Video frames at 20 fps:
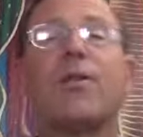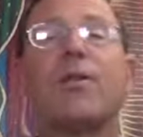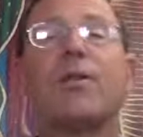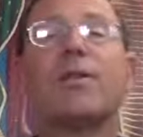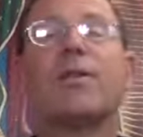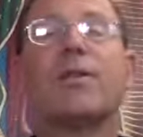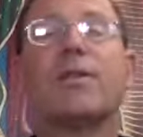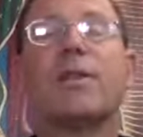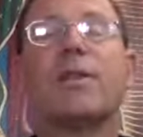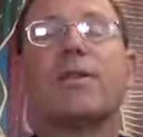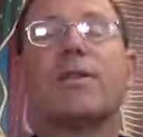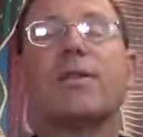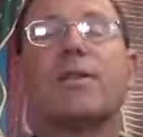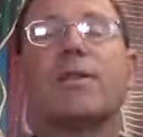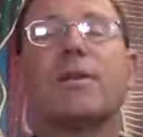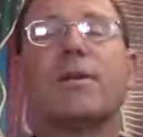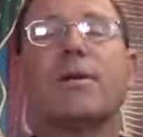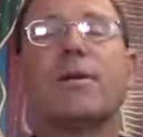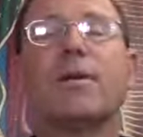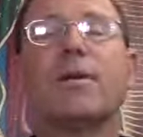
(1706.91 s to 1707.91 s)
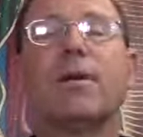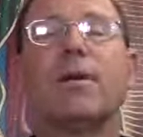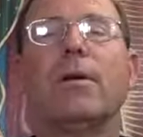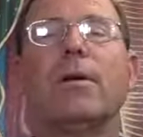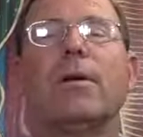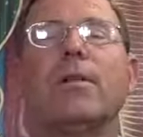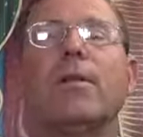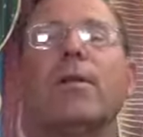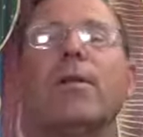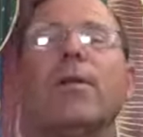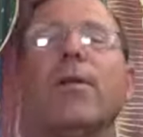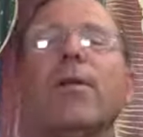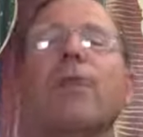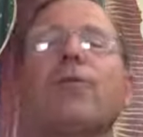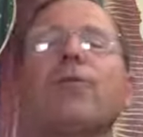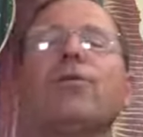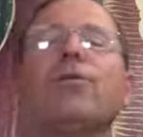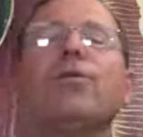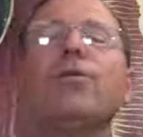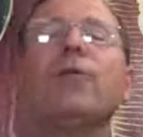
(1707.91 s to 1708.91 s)
Paul says. For
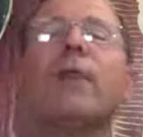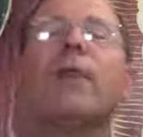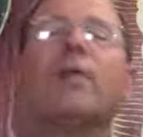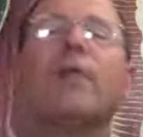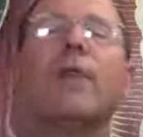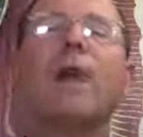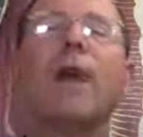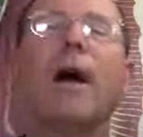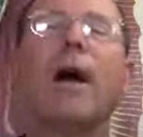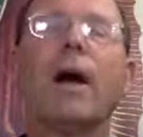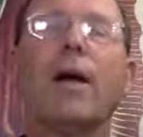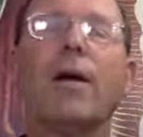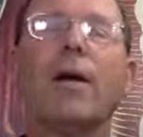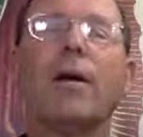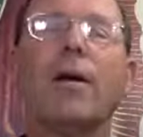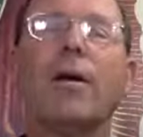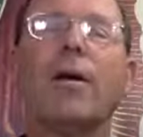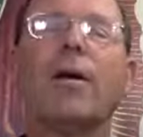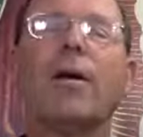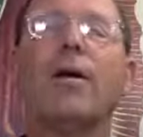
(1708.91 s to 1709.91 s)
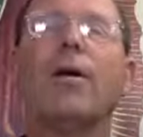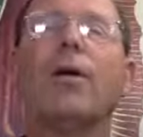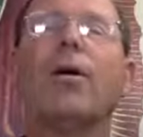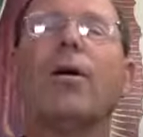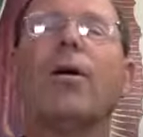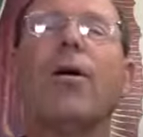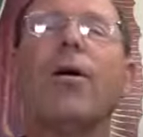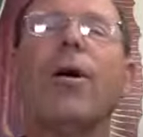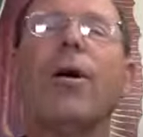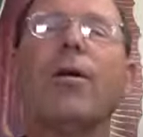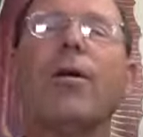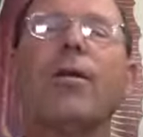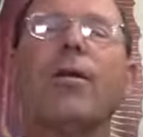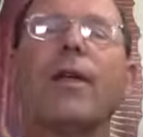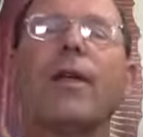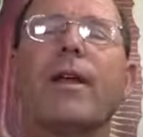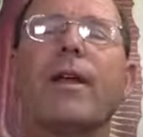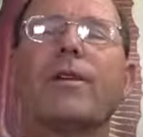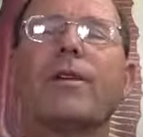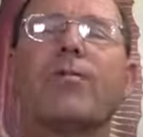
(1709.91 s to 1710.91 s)
those who love God,
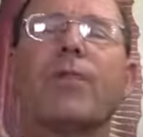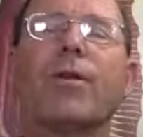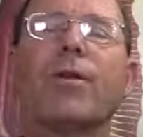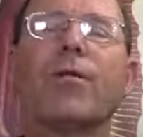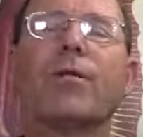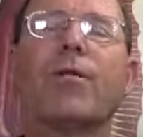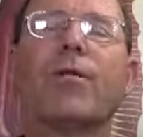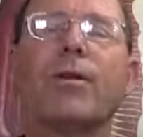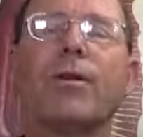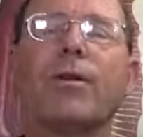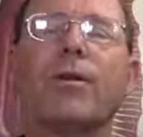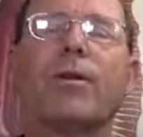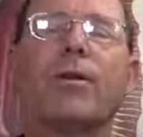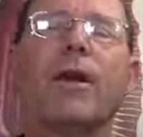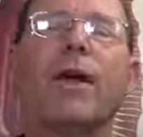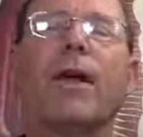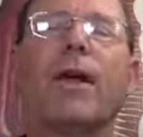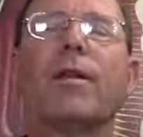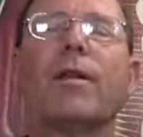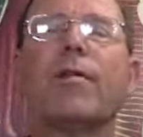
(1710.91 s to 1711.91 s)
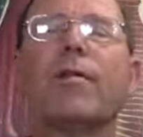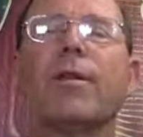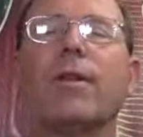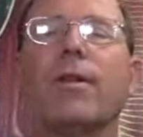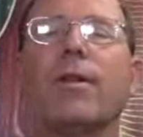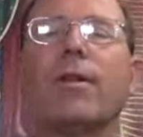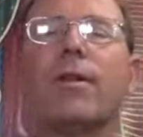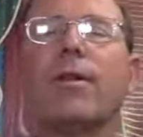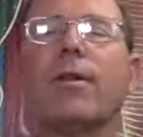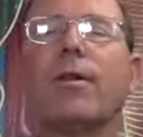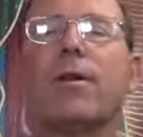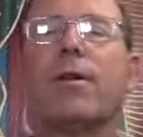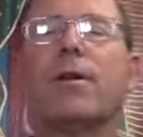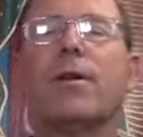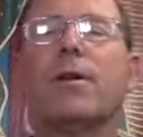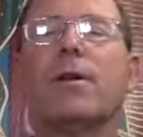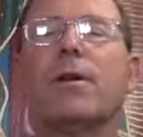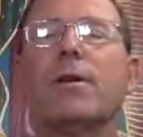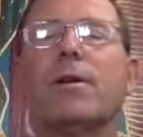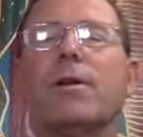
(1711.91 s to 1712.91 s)
all things work for, together for the good.
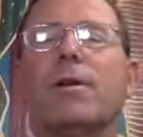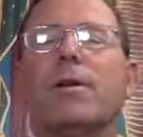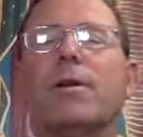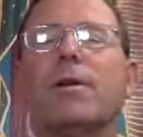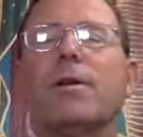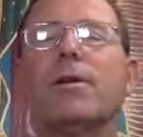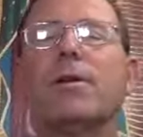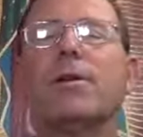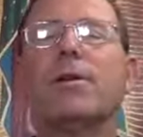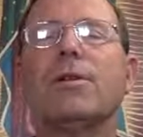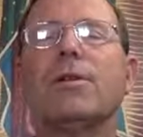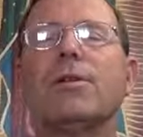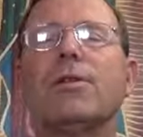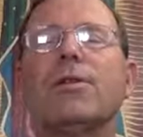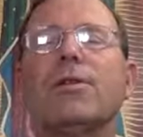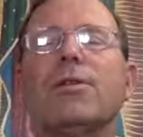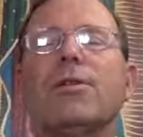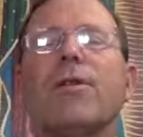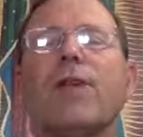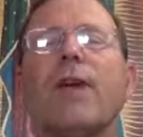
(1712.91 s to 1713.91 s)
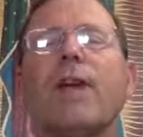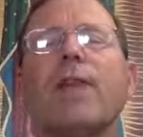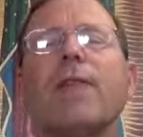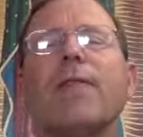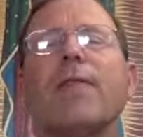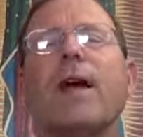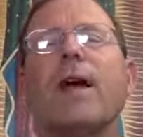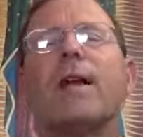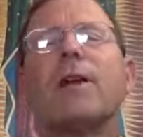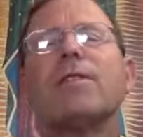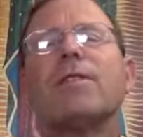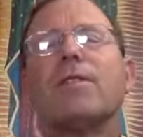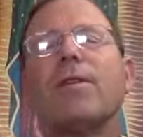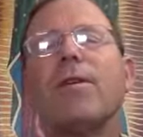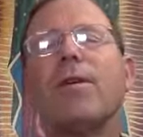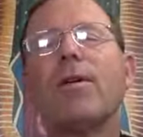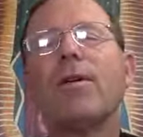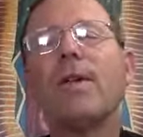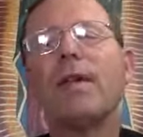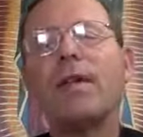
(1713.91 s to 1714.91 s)
So take advantage
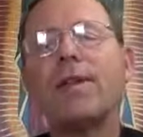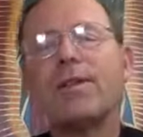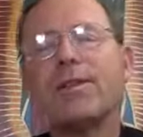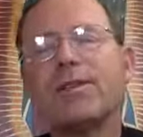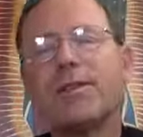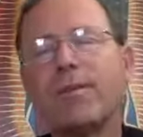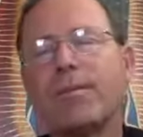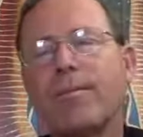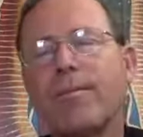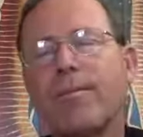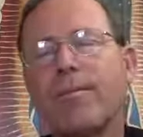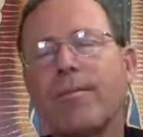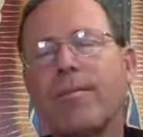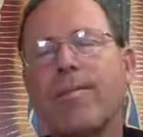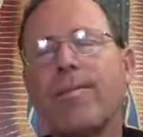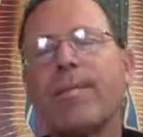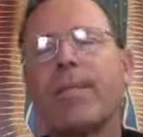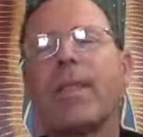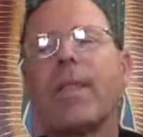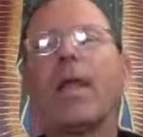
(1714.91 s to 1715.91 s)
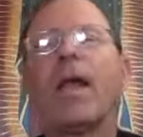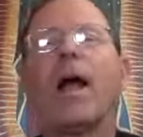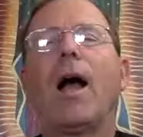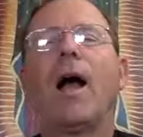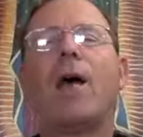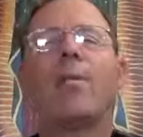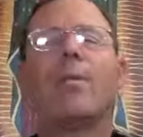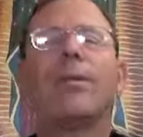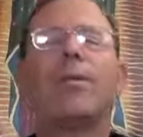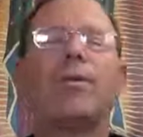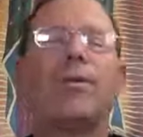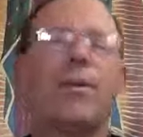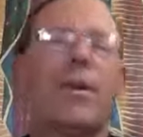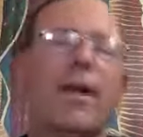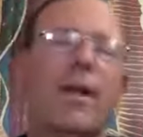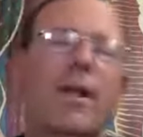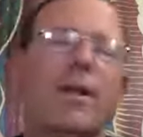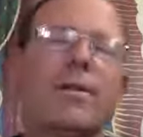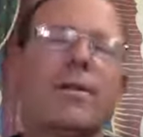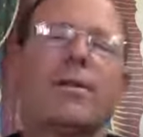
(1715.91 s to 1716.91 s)
of all these
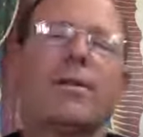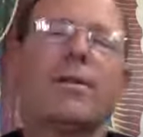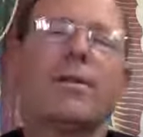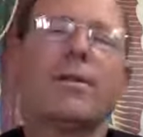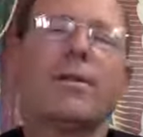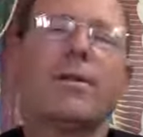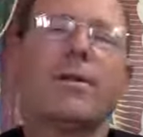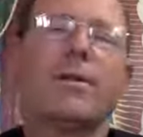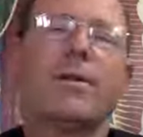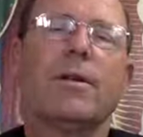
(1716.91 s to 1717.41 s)
opportunities.